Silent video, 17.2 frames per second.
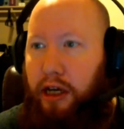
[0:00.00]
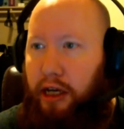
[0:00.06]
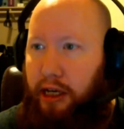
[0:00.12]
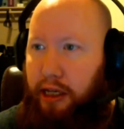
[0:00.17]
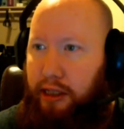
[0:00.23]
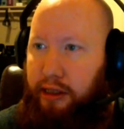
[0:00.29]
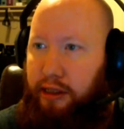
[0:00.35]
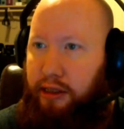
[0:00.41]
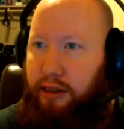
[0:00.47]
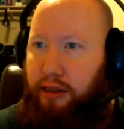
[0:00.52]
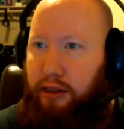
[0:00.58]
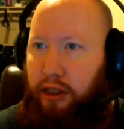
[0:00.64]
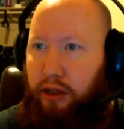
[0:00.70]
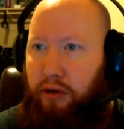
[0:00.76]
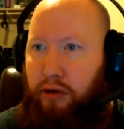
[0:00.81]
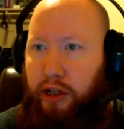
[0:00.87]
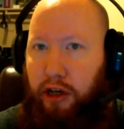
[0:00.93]
it's
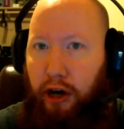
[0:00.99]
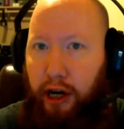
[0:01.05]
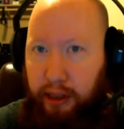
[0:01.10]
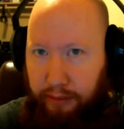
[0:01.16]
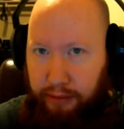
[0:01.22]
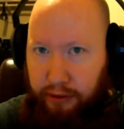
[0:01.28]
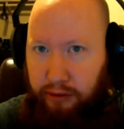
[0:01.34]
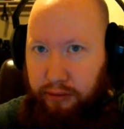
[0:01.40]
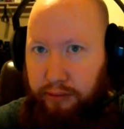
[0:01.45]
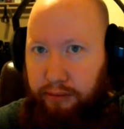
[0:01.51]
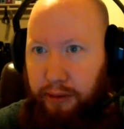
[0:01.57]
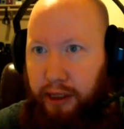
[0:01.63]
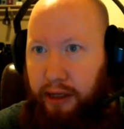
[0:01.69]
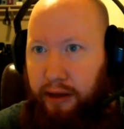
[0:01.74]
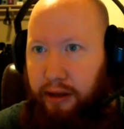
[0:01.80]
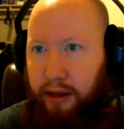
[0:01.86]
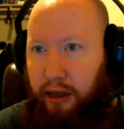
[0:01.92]
interactable,
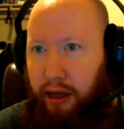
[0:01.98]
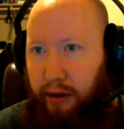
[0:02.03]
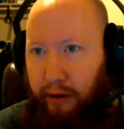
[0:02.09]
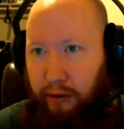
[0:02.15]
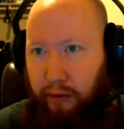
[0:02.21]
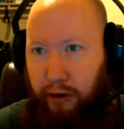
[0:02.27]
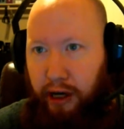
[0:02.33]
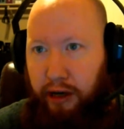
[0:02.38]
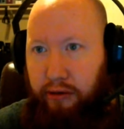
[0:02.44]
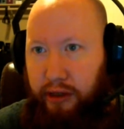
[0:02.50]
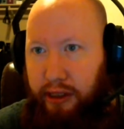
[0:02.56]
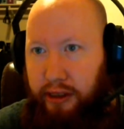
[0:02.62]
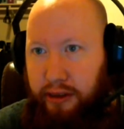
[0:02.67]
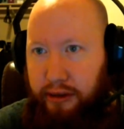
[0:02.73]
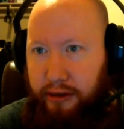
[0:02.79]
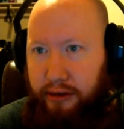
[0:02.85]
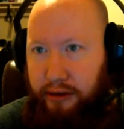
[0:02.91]
but around
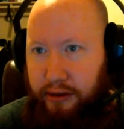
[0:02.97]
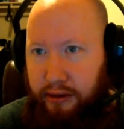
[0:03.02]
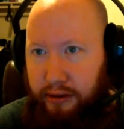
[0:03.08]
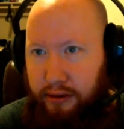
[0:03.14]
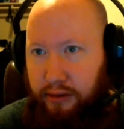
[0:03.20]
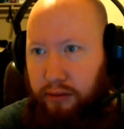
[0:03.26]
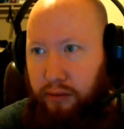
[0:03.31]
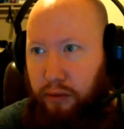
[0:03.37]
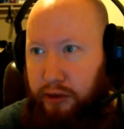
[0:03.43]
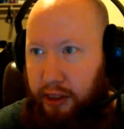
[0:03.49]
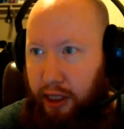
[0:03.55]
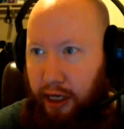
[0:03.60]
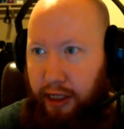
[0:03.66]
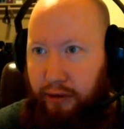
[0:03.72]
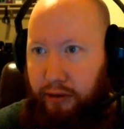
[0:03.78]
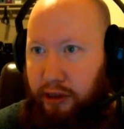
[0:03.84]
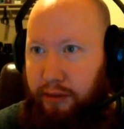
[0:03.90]
it was
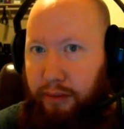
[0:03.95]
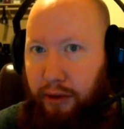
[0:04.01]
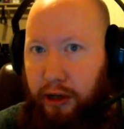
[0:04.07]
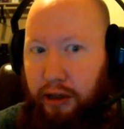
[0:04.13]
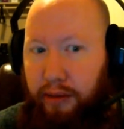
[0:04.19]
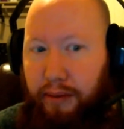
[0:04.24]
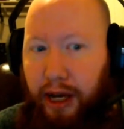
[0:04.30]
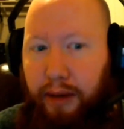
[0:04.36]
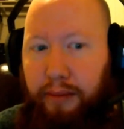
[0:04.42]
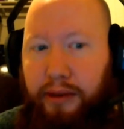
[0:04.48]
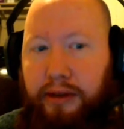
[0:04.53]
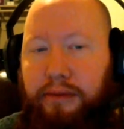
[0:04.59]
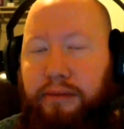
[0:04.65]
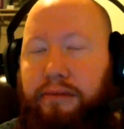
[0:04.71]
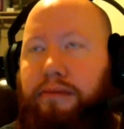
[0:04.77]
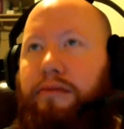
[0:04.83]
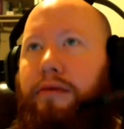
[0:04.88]
not. It was just part of the map.
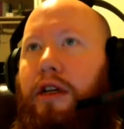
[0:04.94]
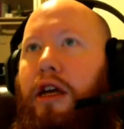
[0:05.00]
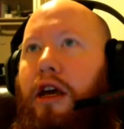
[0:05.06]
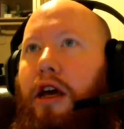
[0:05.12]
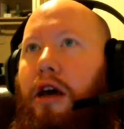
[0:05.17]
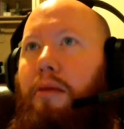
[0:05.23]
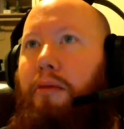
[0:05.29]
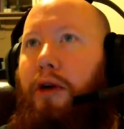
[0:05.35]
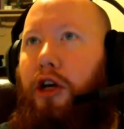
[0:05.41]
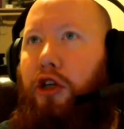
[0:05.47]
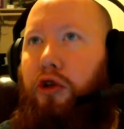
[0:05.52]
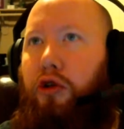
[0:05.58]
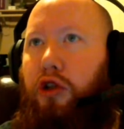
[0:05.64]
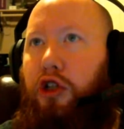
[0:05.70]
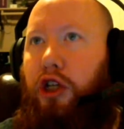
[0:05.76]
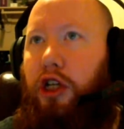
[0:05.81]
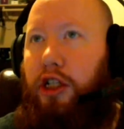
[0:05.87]
But you
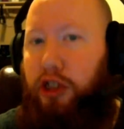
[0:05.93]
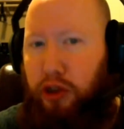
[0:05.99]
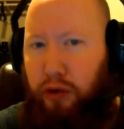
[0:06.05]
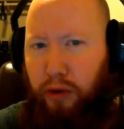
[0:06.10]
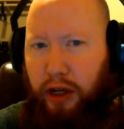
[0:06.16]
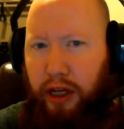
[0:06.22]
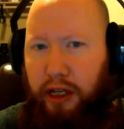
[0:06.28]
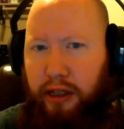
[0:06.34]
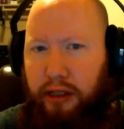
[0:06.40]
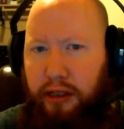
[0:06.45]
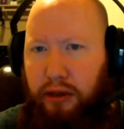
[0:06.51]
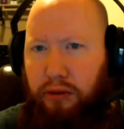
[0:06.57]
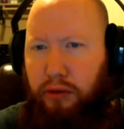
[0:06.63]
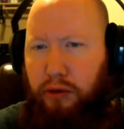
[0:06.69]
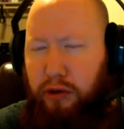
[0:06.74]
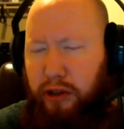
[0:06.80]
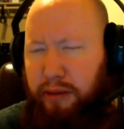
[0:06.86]
could glitch your way
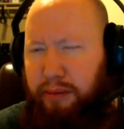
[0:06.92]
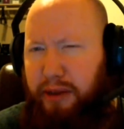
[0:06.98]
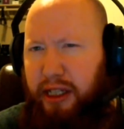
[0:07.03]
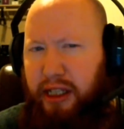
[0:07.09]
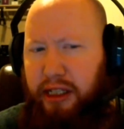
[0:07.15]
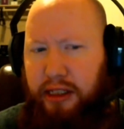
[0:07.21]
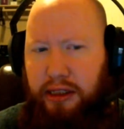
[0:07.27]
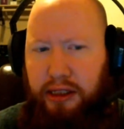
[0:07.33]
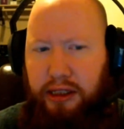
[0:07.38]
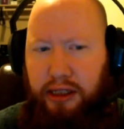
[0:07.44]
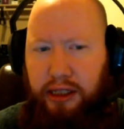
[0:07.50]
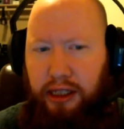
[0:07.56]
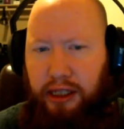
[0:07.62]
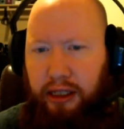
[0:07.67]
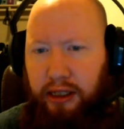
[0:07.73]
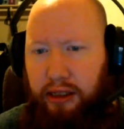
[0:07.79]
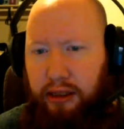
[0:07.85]
through it because
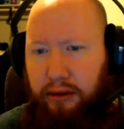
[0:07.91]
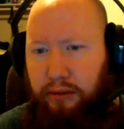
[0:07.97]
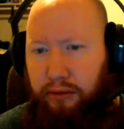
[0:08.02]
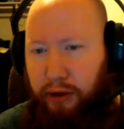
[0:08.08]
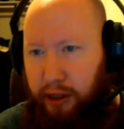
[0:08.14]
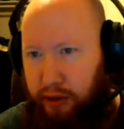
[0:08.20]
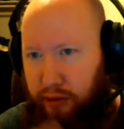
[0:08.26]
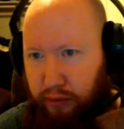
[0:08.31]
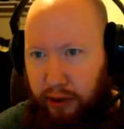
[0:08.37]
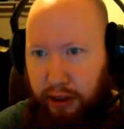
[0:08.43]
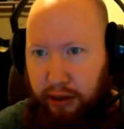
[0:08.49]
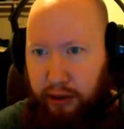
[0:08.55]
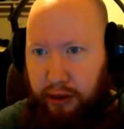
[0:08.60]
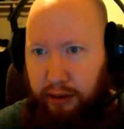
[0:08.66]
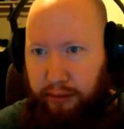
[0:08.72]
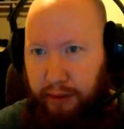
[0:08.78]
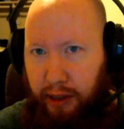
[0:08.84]
the rocks
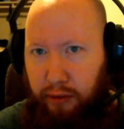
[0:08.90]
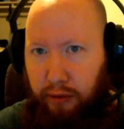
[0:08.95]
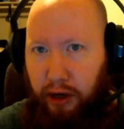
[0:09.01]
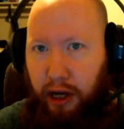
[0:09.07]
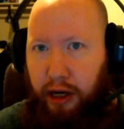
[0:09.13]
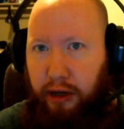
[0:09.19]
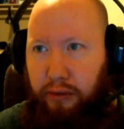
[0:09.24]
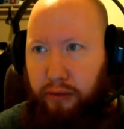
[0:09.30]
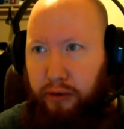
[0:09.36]
around the main rock